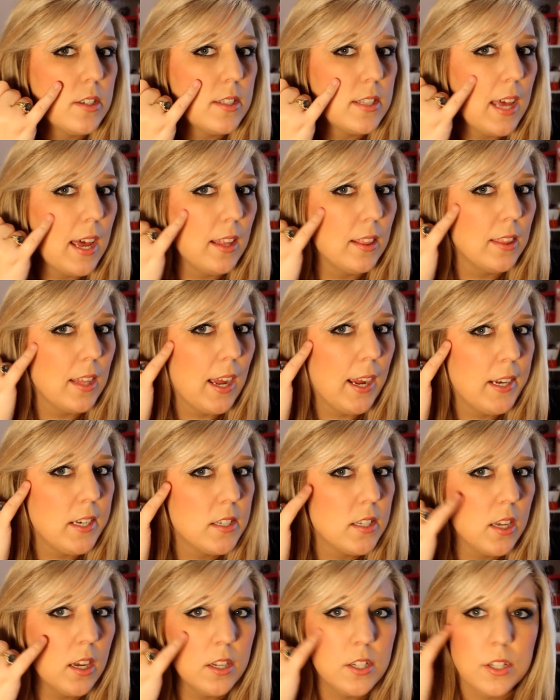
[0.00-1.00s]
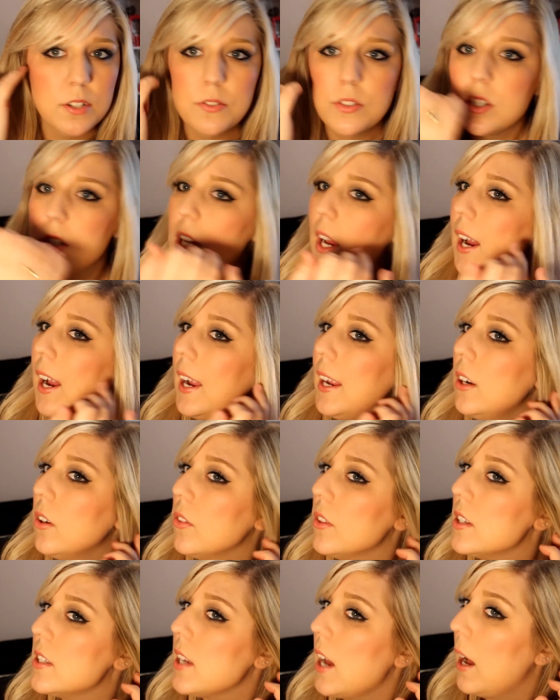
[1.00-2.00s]
just that light touch of shine
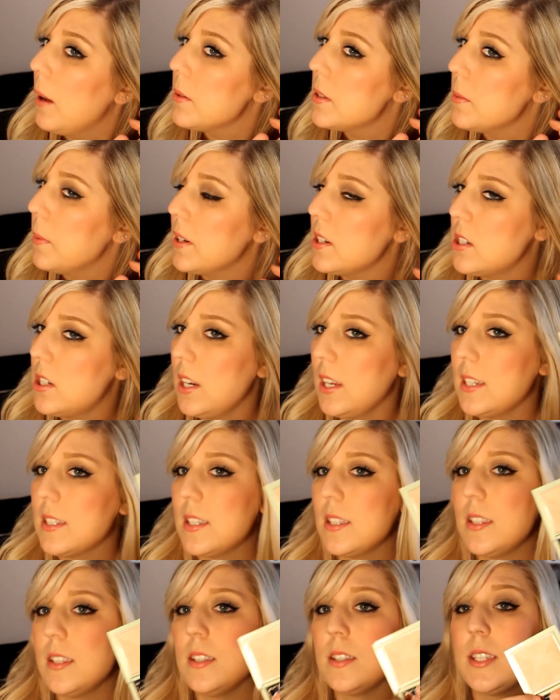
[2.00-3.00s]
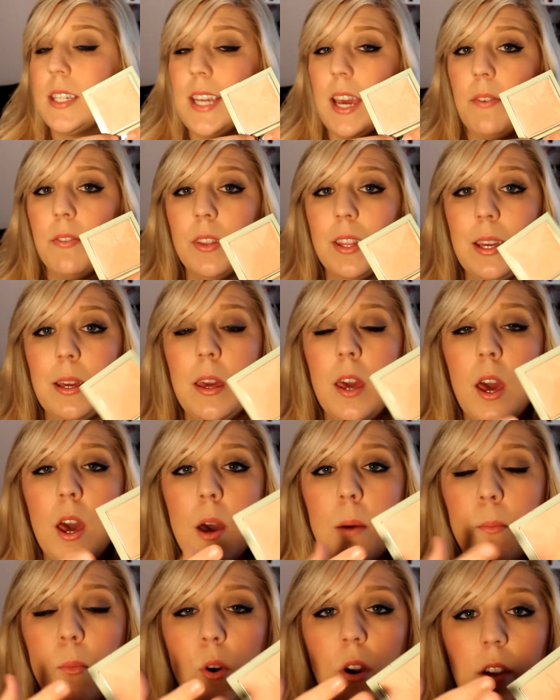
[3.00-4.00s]
on the tops of my cheeks. This is definitely
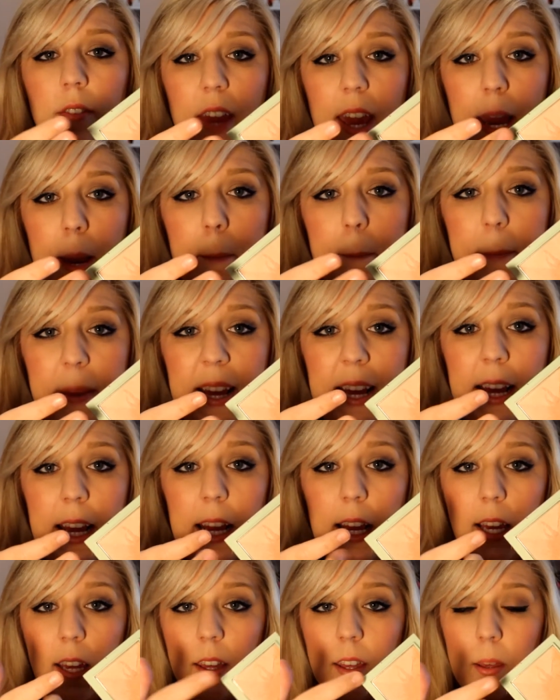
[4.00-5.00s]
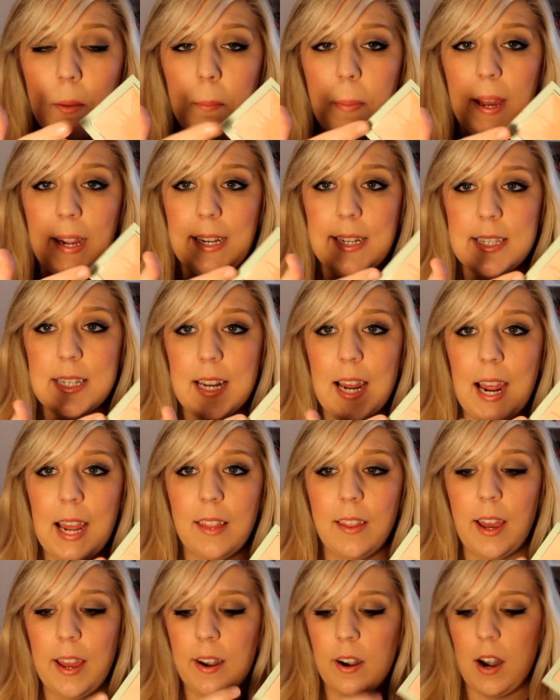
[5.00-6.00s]
more of a pink based
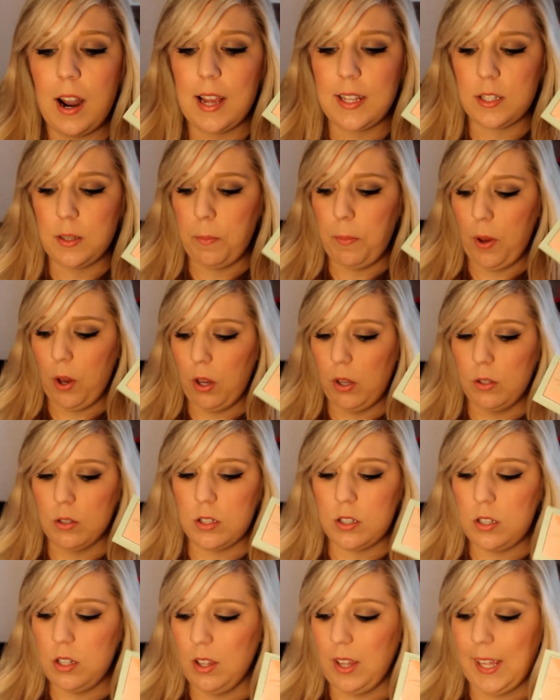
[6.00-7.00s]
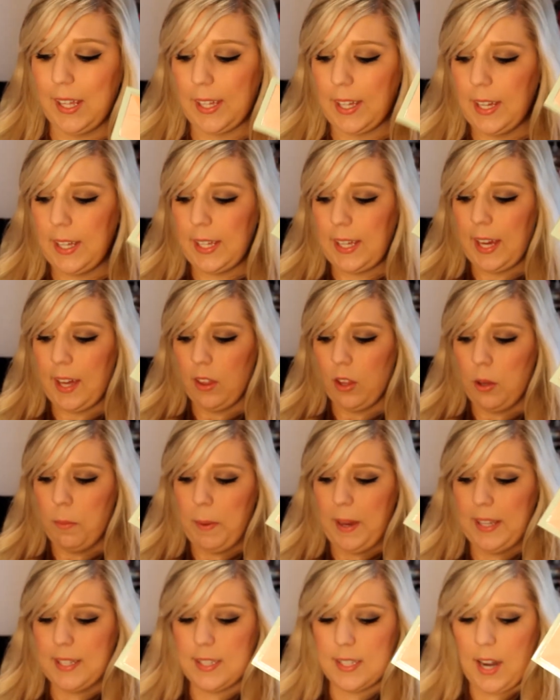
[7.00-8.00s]
highlighter as opposed to like a yellow
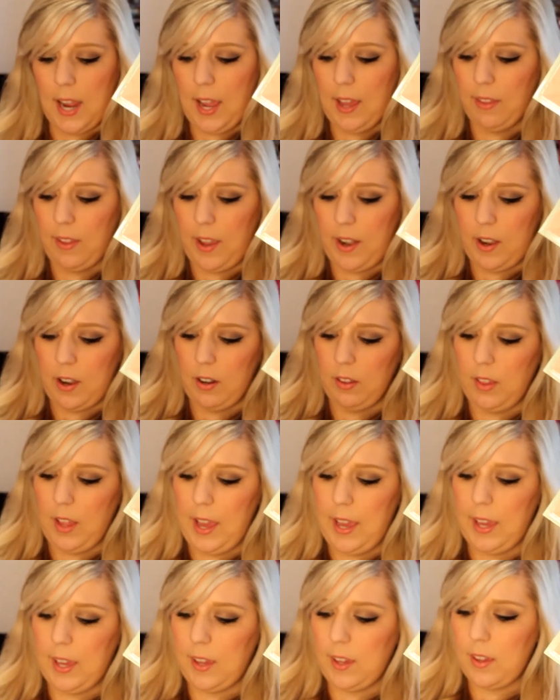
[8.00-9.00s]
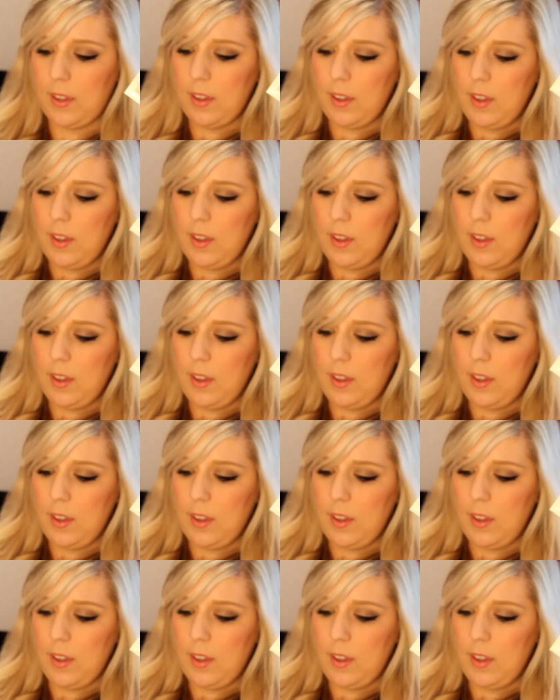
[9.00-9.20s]
based highlighter like